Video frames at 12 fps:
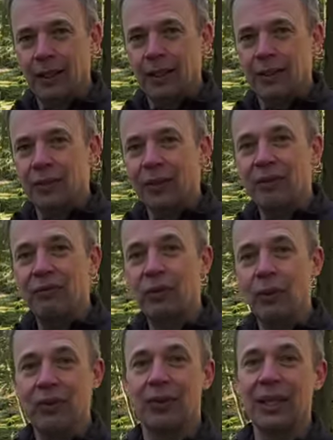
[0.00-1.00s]
So if
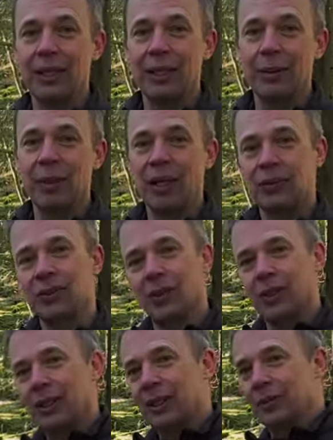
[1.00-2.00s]
you're thinking about
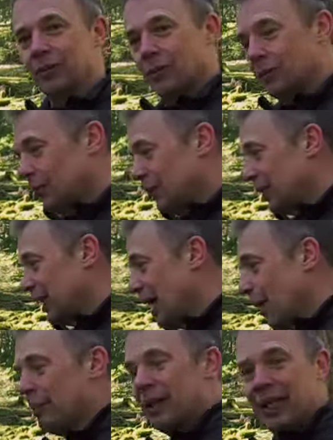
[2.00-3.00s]
starting
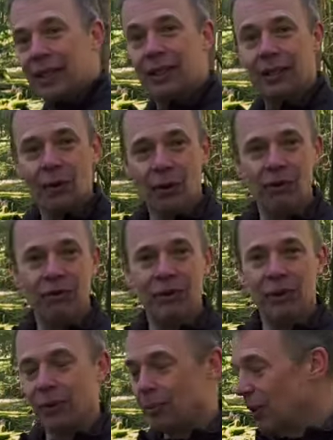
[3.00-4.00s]
camping off
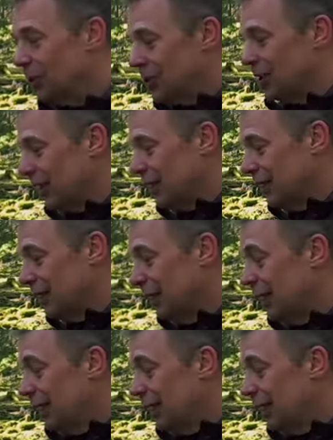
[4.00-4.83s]
your motorcycle,